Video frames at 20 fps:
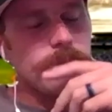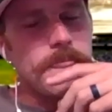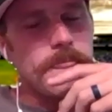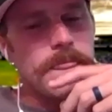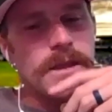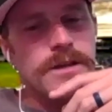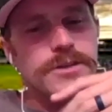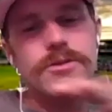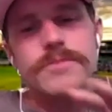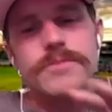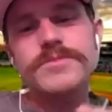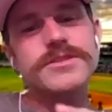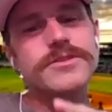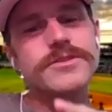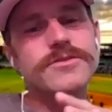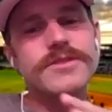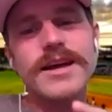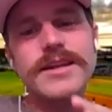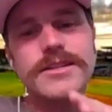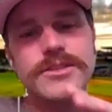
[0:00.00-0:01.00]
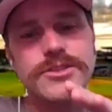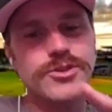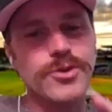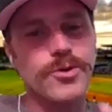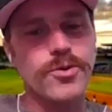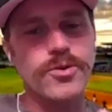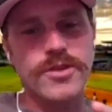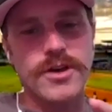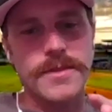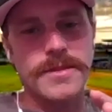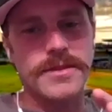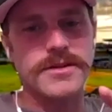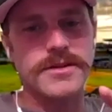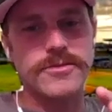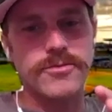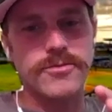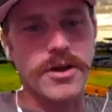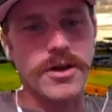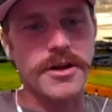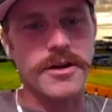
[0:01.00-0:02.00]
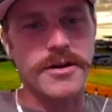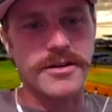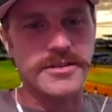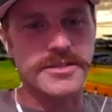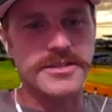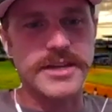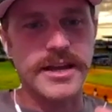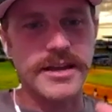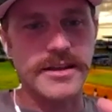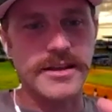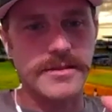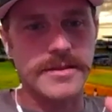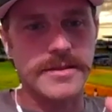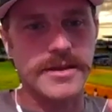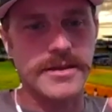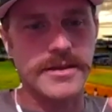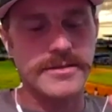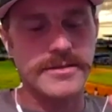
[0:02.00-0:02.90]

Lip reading: So I'm still not sold on the runner on second thing.